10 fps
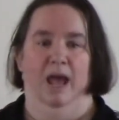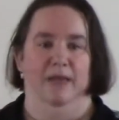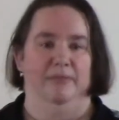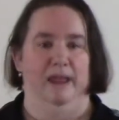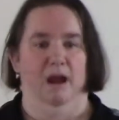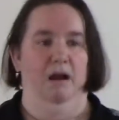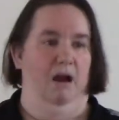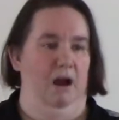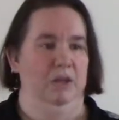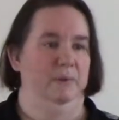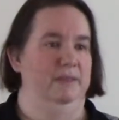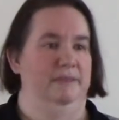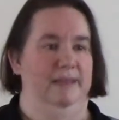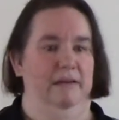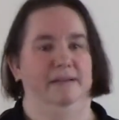And they are arguing
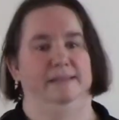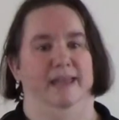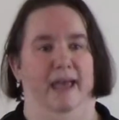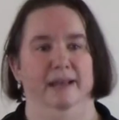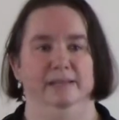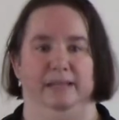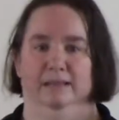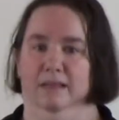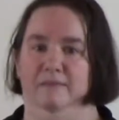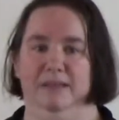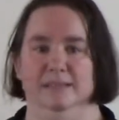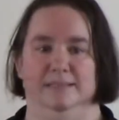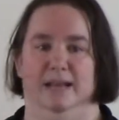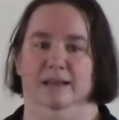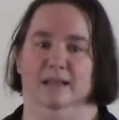that their intent in loving the
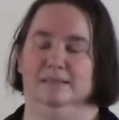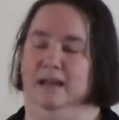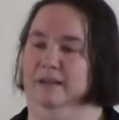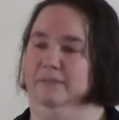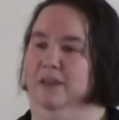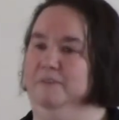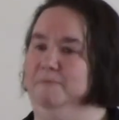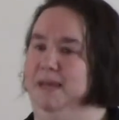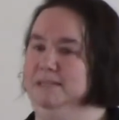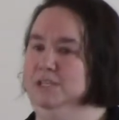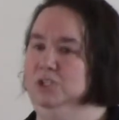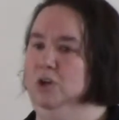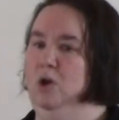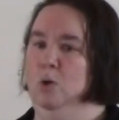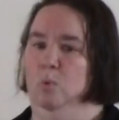Standing on Side of Love message
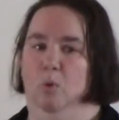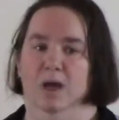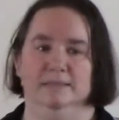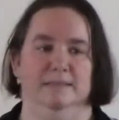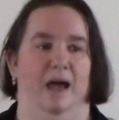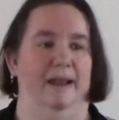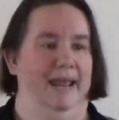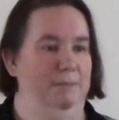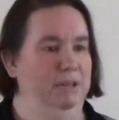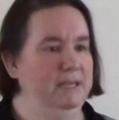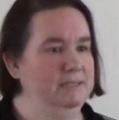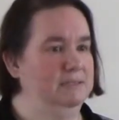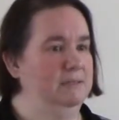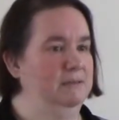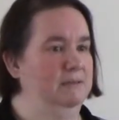was not
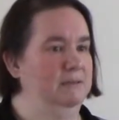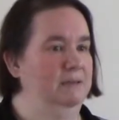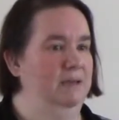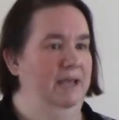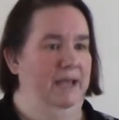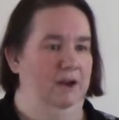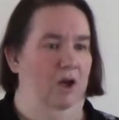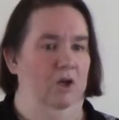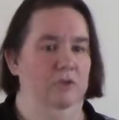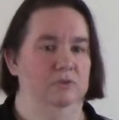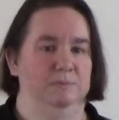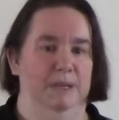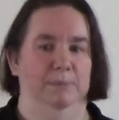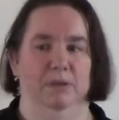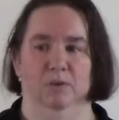ableist, and all those
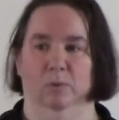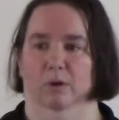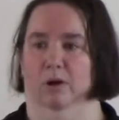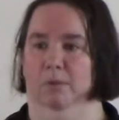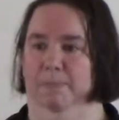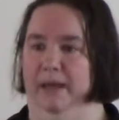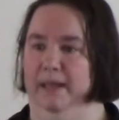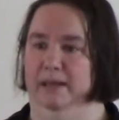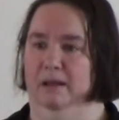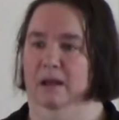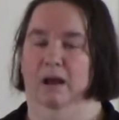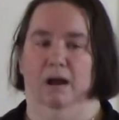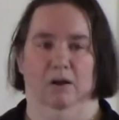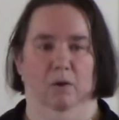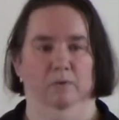people who were hurt by it
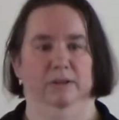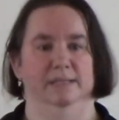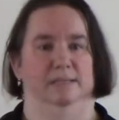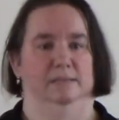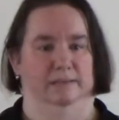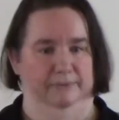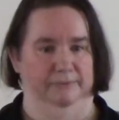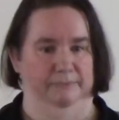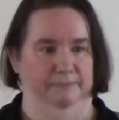are overly sensitive.